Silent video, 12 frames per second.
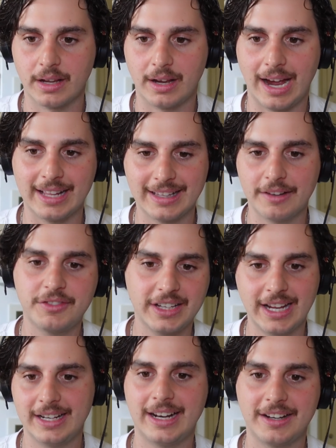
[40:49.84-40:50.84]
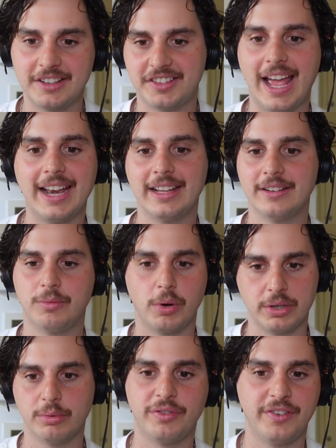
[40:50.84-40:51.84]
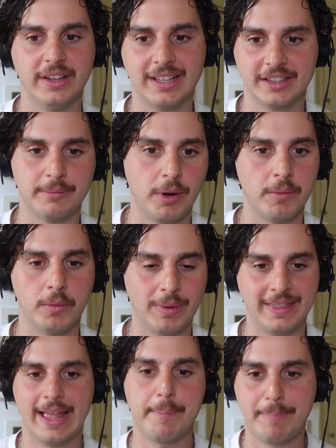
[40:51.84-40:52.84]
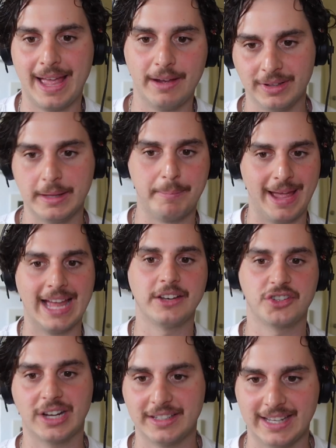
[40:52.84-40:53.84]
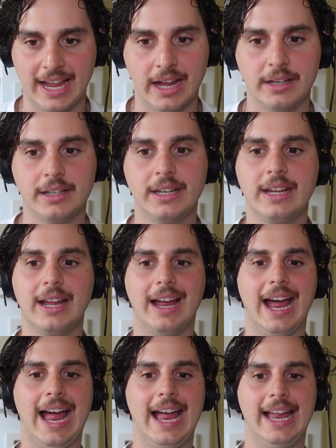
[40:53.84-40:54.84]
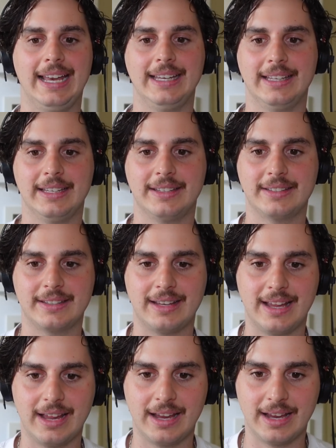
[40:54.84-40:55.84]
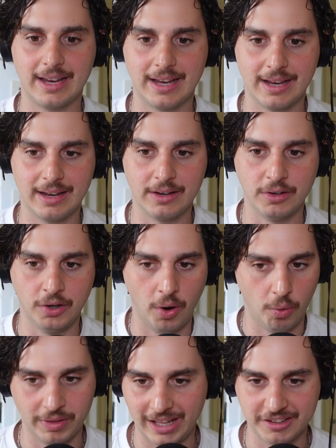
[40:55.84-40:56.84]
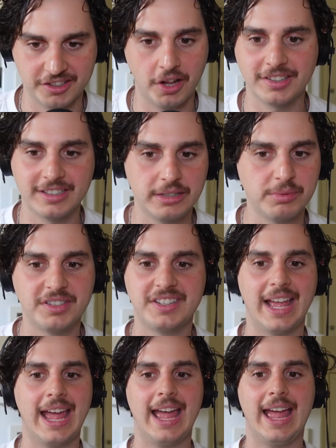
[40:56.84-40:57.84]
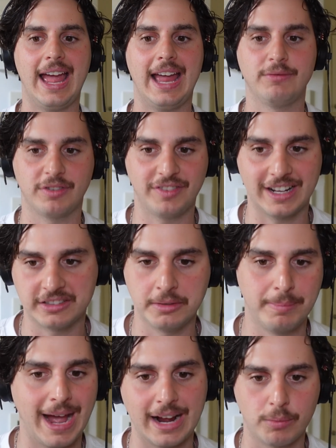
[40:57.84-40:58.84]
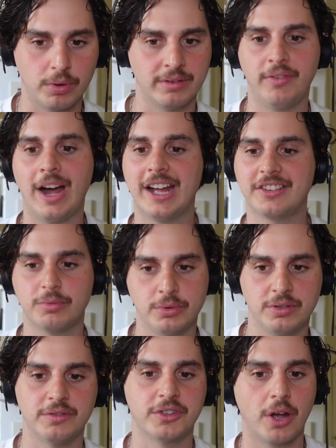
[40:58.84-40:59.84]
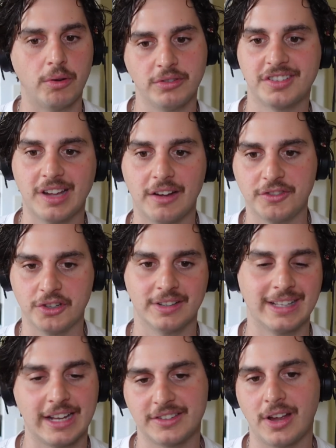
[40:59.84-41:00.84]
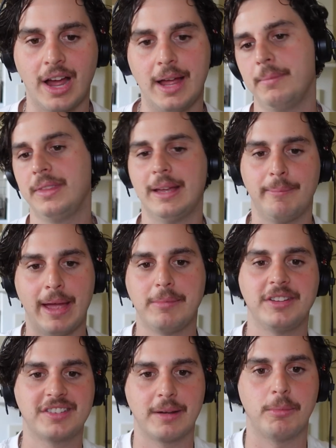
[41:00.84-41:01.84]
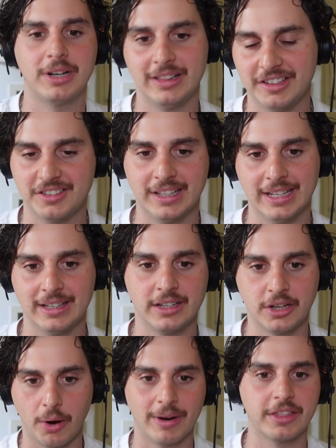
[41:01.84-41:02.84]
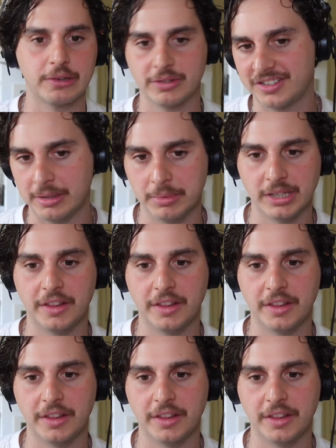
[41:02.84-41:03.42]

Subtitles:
I'd love to get an understanding of what you were feeling at the moment when the band shut down, and all the uncertainty was there. And reflecting back, what advice would you have told yourself during that time that maybe somebody listening going through a similar